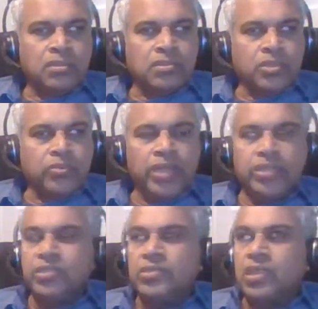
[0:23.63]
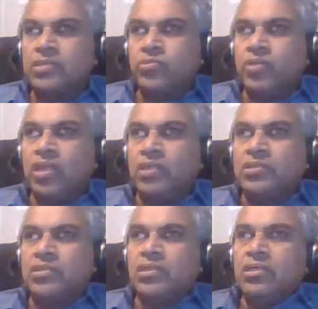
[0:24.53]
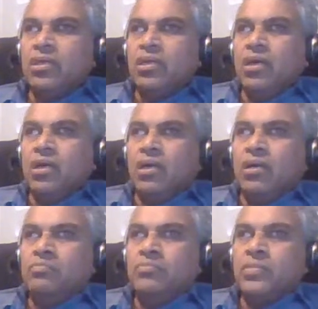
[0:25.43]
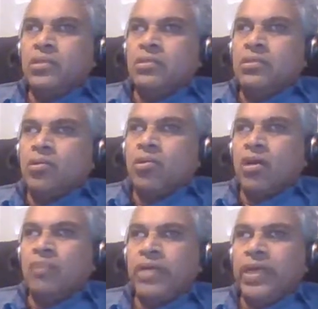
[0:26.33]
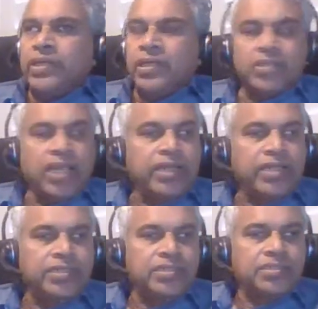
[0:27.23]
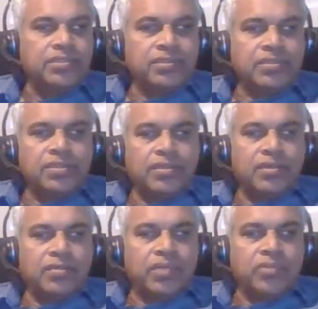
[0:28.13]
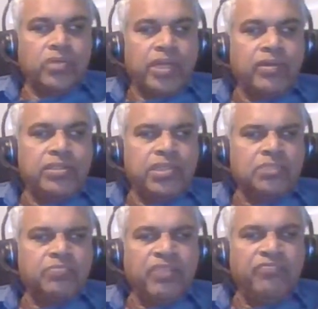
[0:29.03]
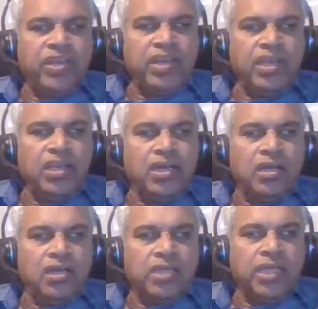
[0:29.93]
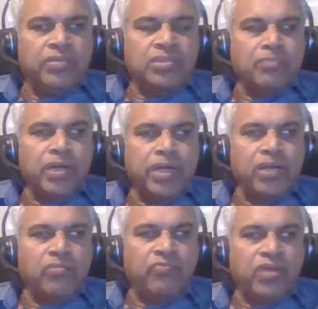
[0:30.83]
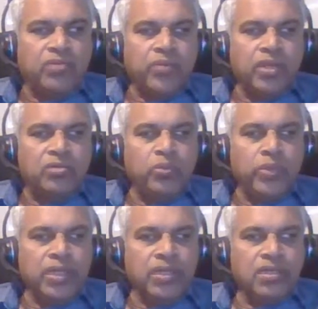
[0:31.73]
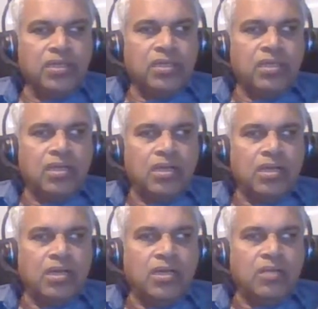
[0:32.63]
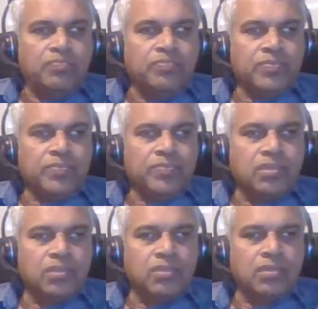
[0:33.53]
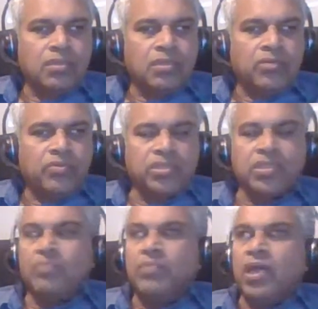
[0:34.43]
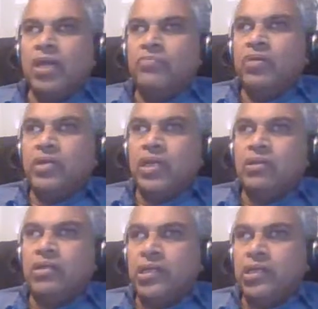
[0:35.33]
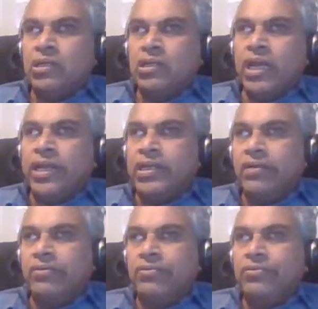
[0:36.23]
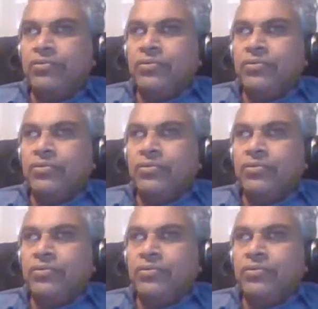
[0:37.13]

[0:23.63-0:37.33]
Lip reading: situations as well as uh, the collaborating scientists. But today I will just briefly give a summary of what we are doing. Um, for example, I am working right now,